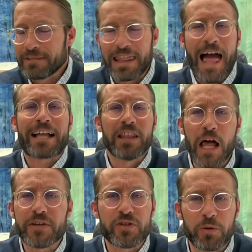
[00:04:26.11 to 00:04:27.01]

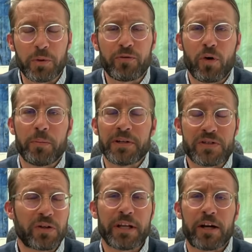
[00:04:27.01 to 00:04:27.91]
lackluster performance
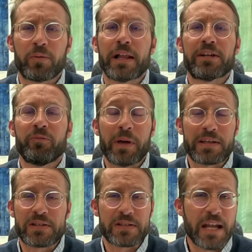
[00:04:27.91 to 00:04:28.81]
certainly on a relative
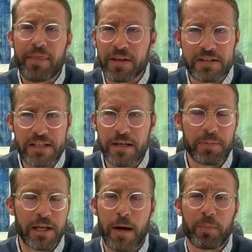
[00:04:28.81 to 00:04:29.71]
basis nothing's
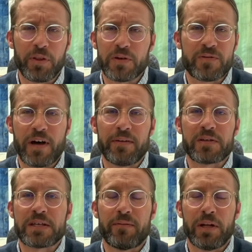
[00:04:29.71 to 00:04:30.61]
keeping up with those five to
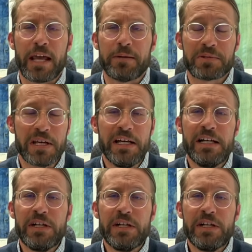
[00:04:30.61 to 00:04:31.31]
seven names